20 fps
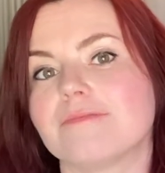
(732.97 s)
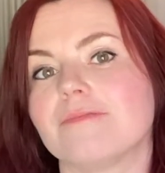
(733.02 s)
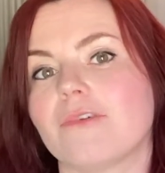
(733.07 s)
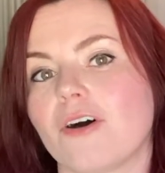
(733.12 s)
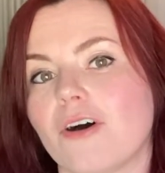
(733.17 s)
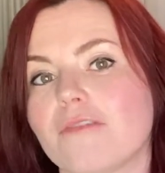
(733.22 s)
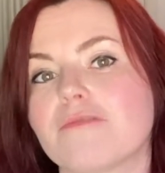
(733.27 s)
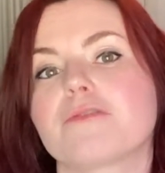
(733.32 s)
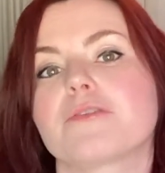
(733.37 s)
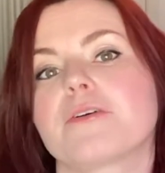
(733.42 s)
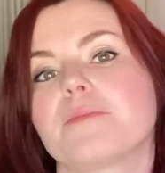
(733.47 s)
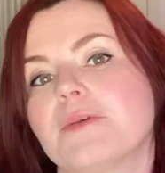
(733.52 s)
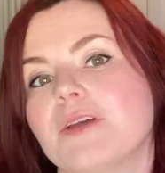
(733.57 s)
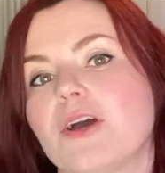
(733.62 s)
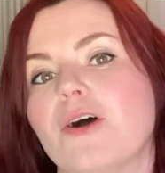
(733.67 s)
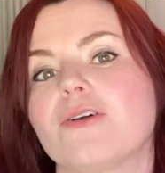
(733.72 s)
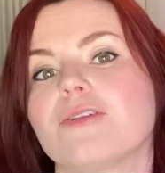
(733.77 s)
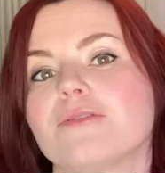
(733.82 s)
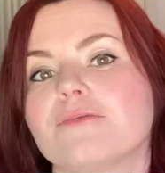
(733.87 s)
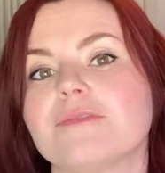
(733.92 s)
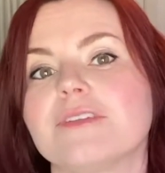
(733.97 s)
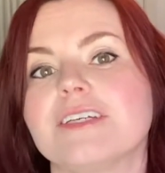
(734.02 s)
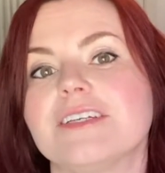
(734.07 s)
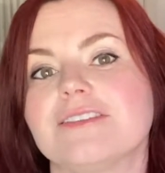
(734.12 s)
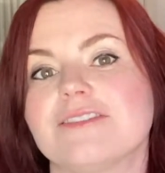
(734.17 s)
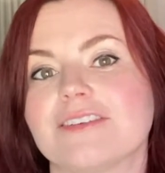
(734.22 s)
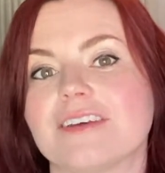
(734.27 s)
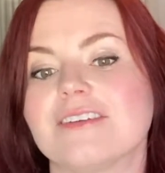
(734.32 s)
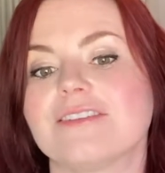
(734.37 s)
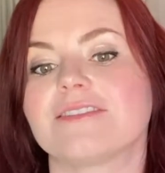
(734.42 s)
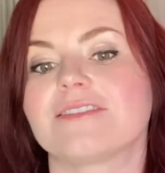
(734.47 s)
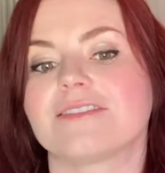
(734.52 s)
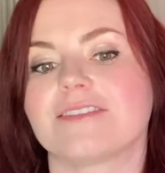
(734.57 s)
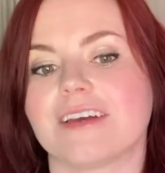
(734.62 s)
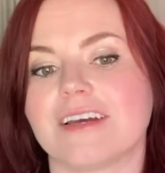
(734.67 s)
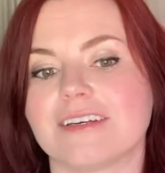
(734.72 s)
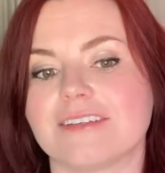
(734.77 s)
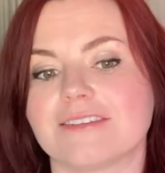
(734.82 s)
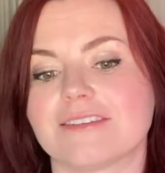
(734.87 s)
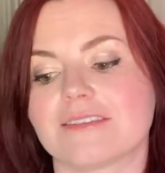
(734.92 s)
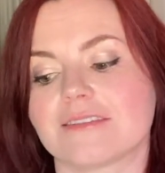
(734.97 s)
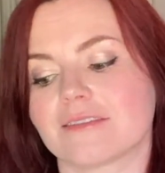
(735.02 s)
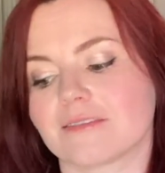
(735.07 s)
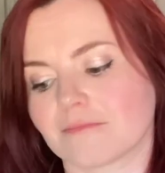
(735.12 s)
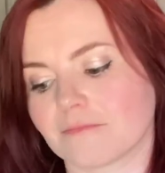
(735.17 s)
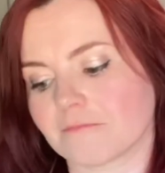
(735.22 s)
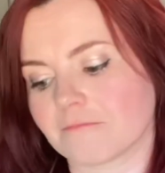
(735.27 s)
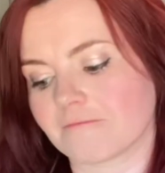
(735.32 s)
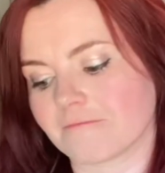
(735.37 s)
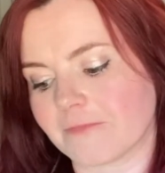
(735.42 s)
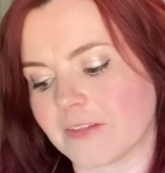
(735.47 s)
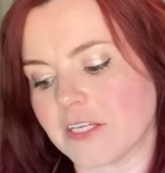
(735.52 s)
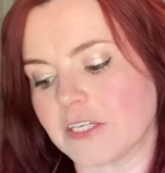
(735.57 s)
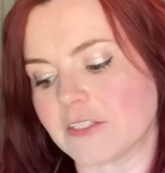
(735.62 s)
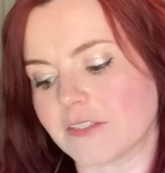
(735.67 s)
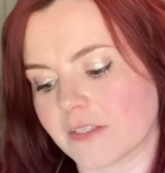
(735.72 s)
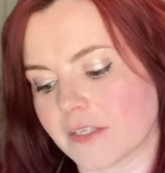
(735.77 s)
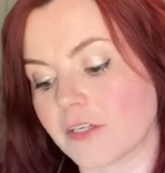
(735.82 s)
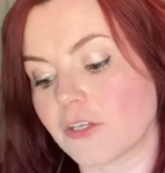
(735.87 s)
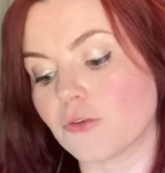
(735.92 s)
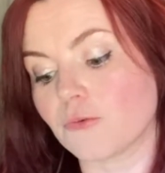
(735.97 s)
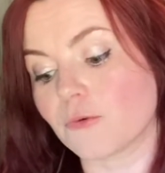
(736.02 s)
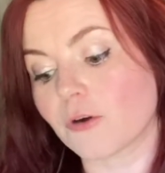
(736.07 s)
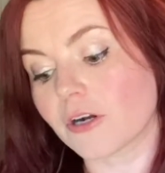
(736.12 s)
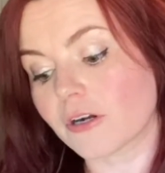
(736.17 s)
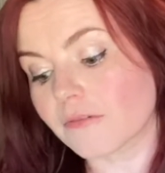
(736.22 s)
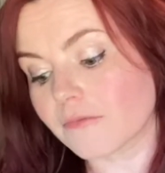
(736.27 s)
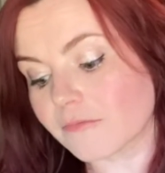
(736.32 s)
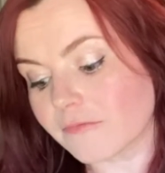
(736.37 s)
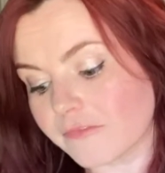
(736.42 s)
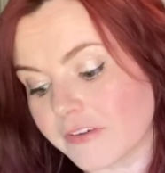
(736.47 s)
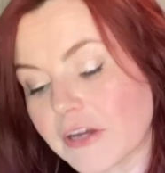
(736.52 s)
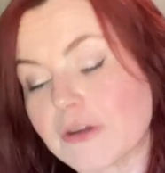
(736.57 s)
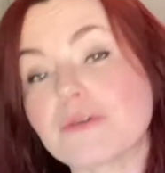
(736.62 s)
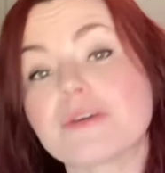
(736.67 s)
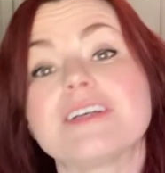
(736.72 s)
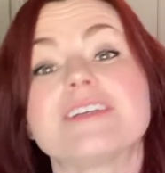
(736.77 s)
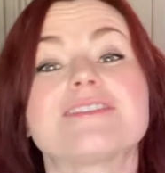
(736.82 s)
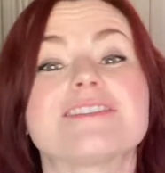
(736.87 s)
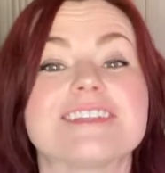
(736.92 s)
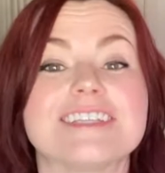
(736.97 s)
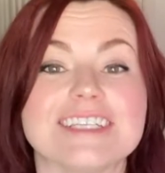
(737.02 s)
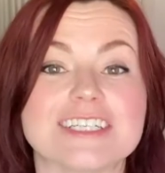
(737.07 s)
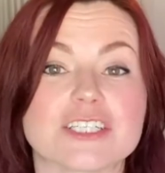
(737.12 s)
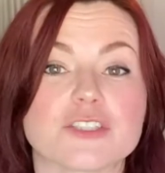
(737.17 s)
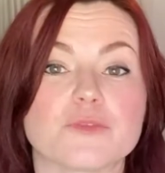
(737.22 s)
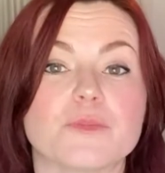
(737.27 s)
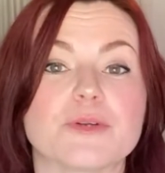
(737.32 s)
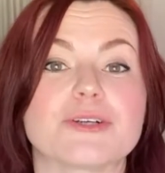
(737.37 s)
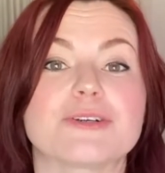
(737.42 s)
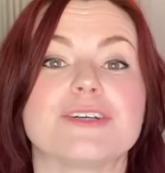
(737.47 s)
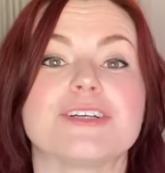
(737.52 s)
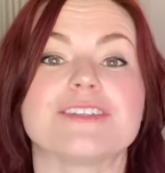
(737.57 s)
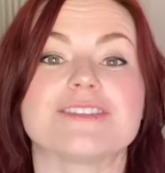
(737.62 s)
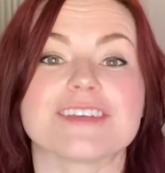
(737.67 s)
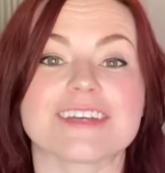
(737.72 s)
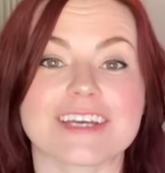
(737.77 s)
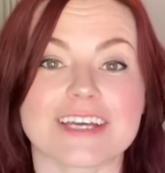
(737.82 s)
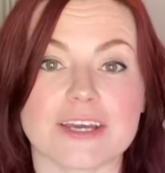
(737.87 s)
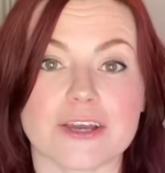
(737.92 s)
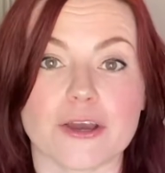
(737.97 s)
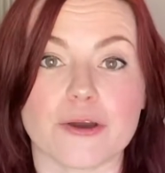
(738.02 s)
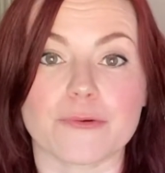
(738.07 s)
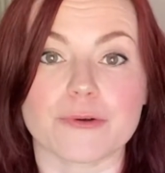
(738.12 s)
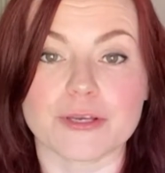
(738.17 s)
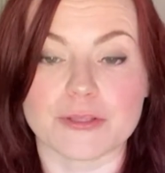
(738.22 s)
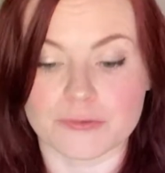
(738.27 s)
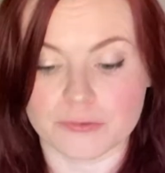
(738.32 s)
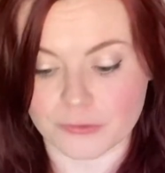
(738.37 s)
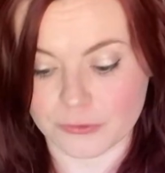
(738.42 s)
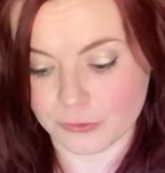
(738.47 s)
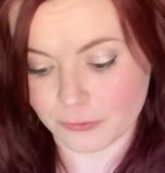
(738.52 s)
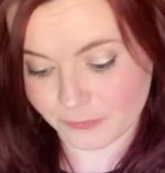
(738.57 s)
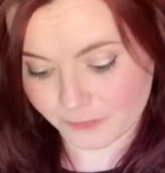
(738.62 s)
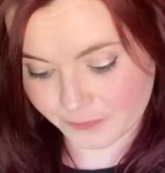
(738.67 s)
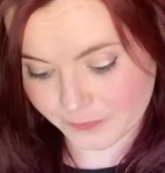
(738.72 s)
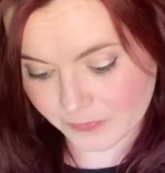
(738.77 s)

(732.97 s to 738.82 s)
offering me all of these as things that you are variously experiencing and going through.